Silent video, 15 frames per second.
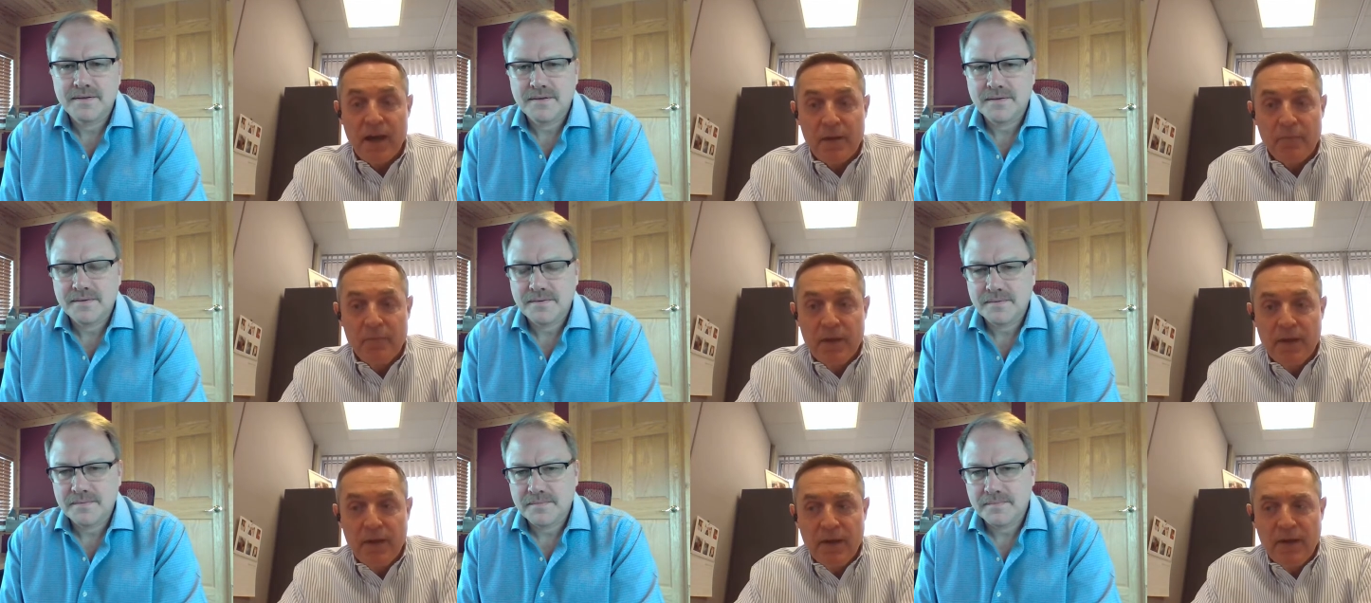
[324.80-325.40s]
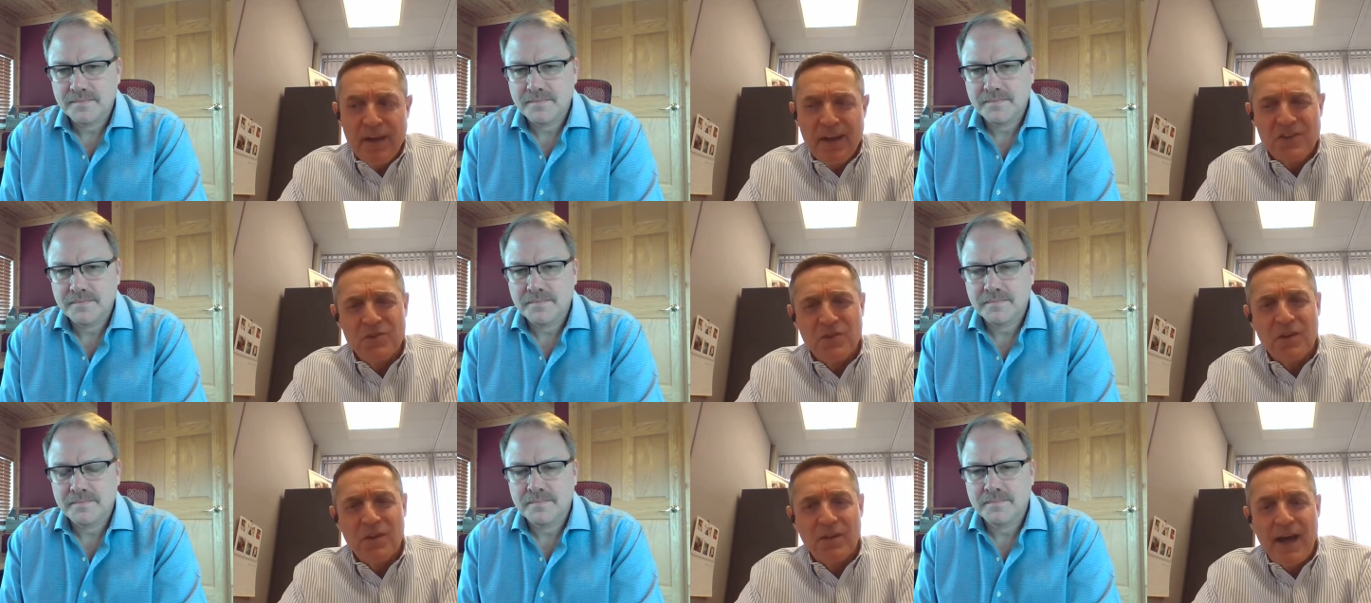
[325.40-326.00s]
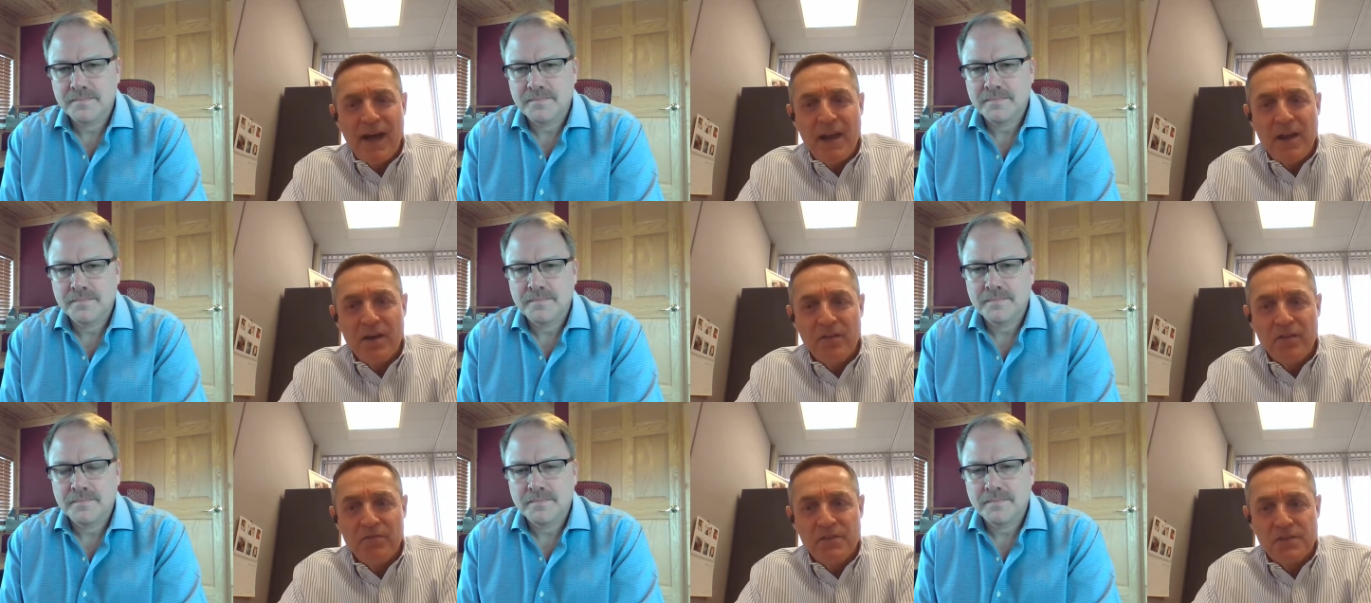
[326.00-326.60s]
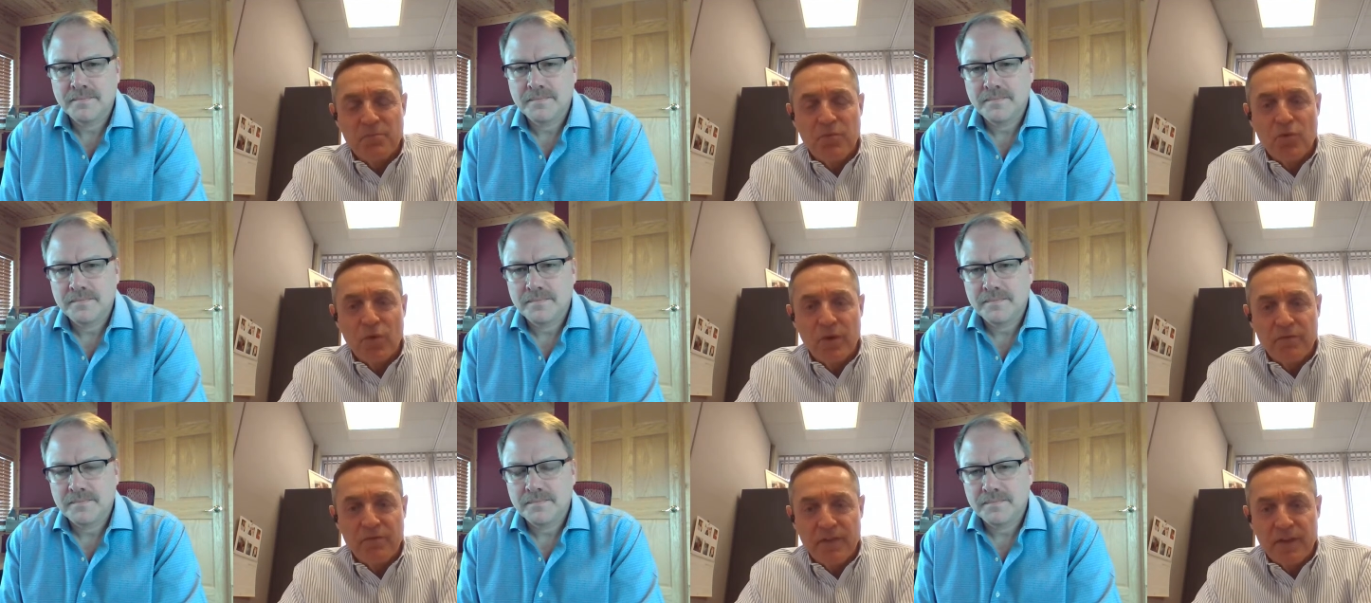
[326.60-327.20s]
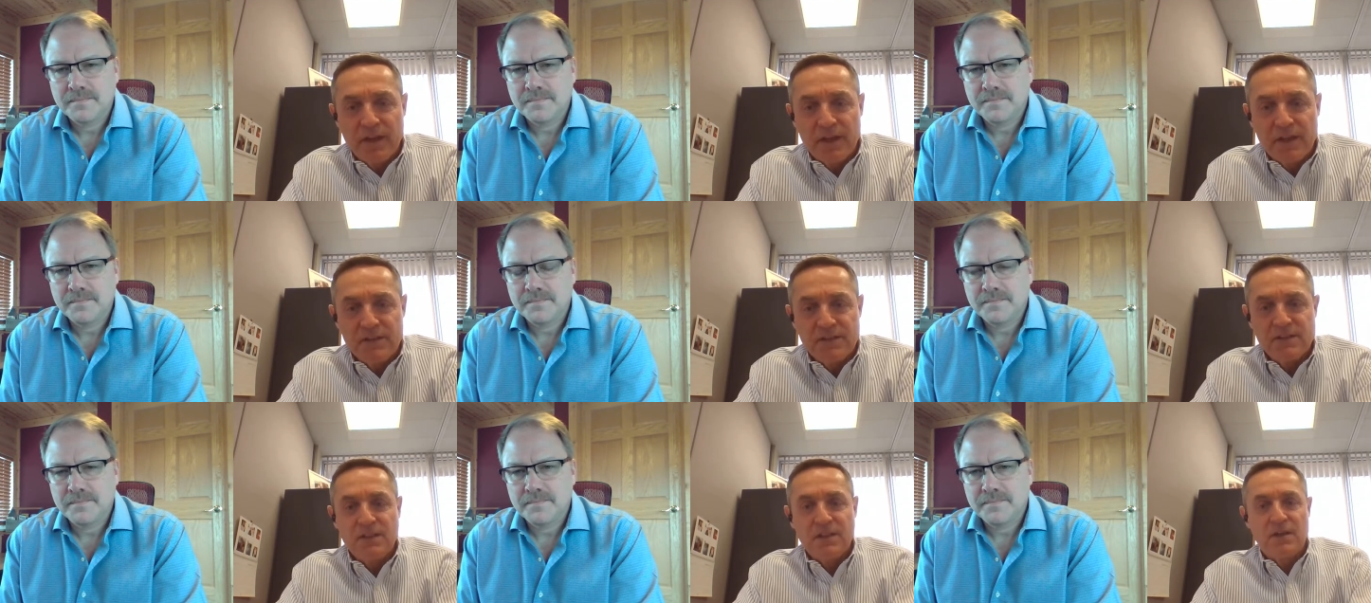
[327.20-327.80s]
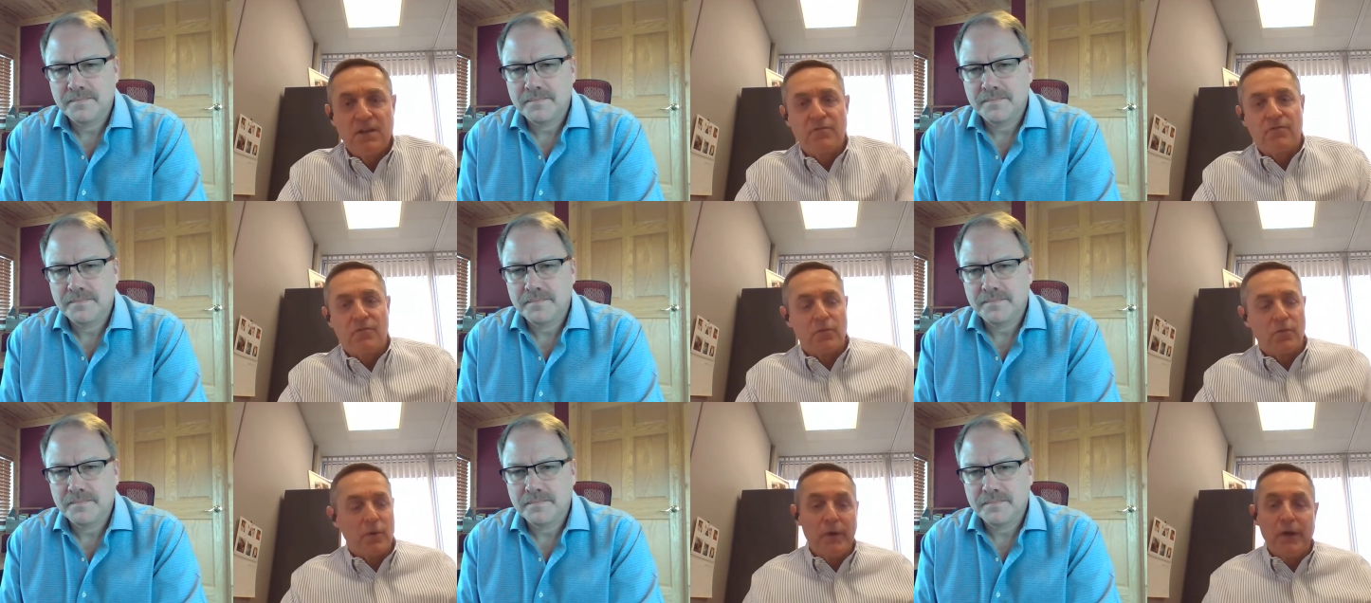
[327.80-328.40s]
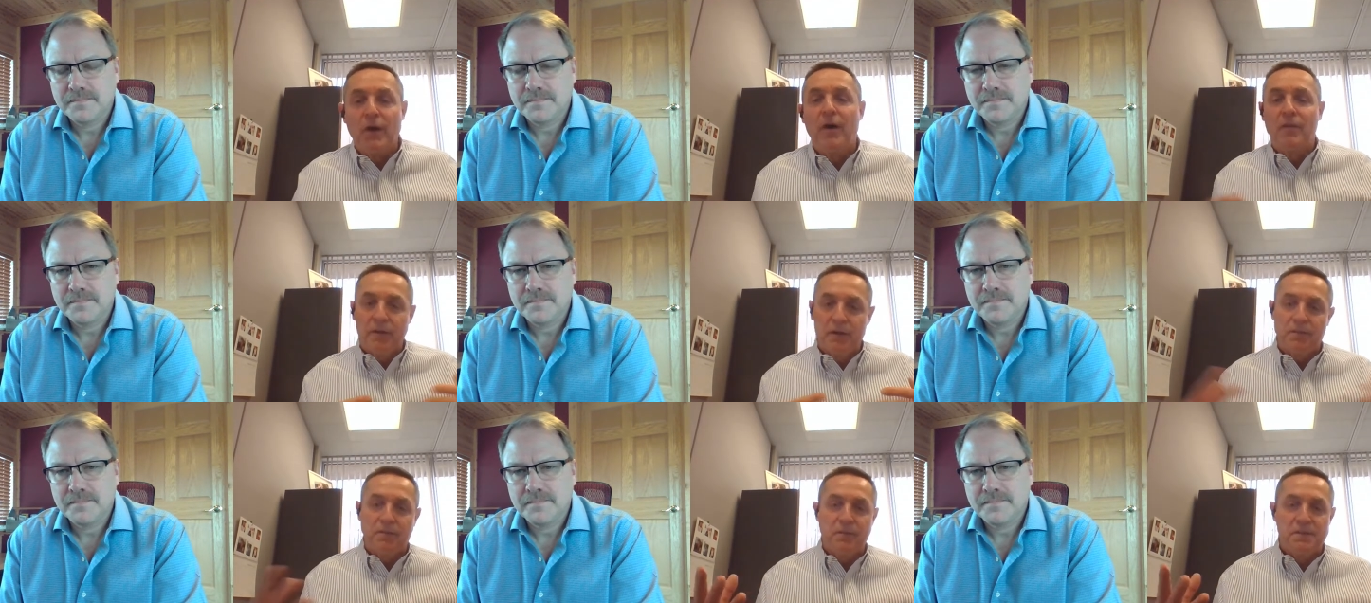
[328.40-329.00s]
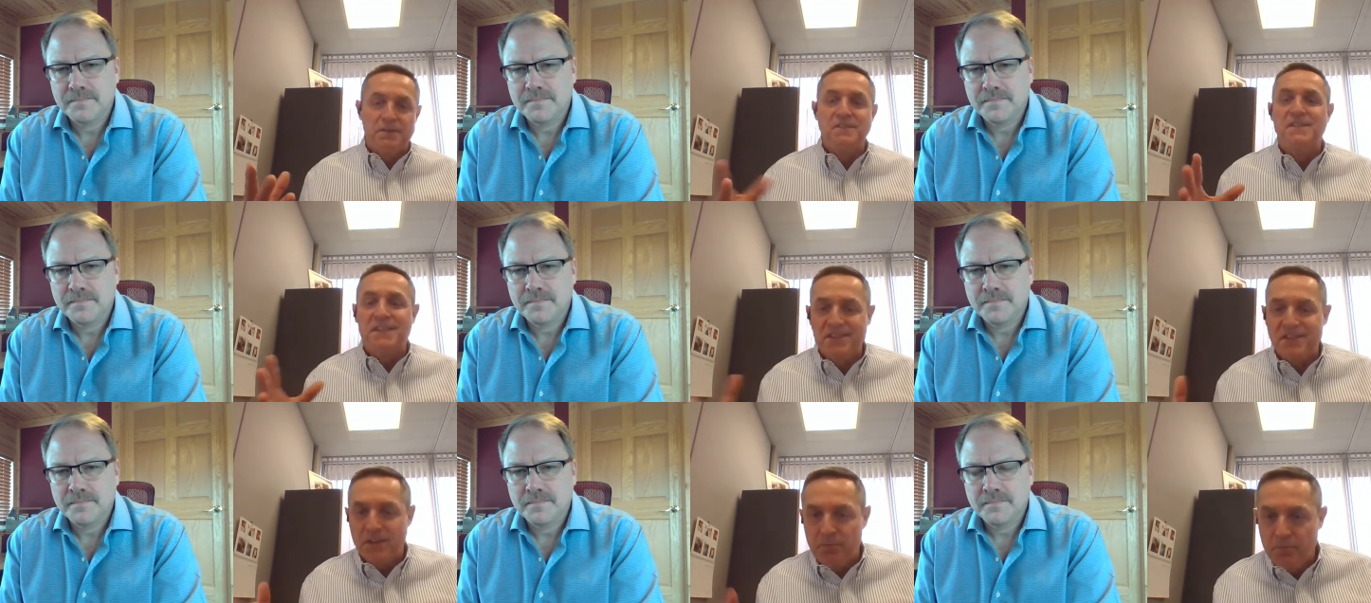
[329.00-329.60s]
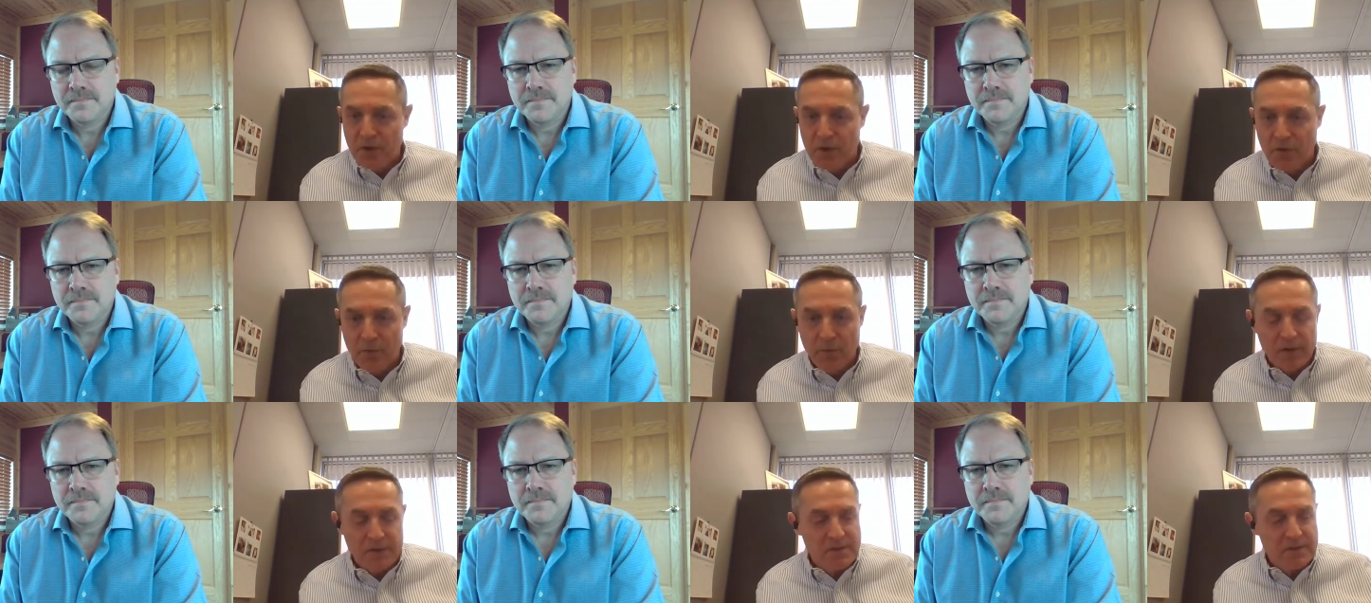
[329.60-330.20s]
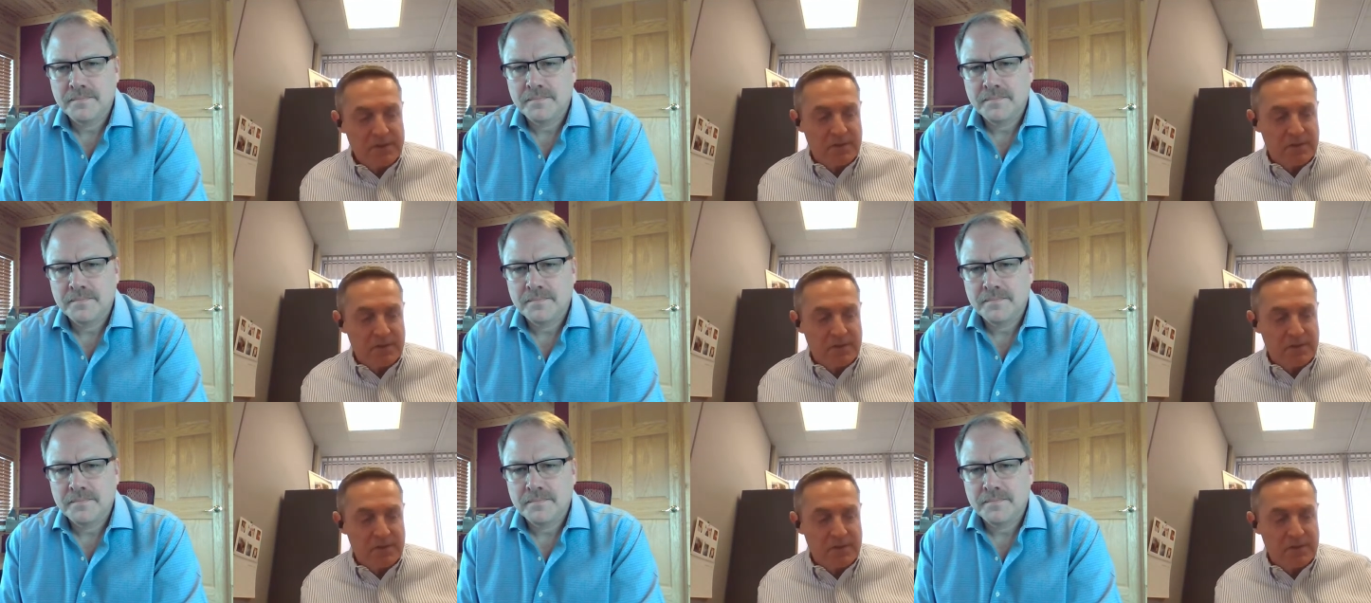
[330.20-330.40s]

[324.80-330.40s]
Speaker 1: of time and do a lot of supportive things for what we call the, the system, the Growmark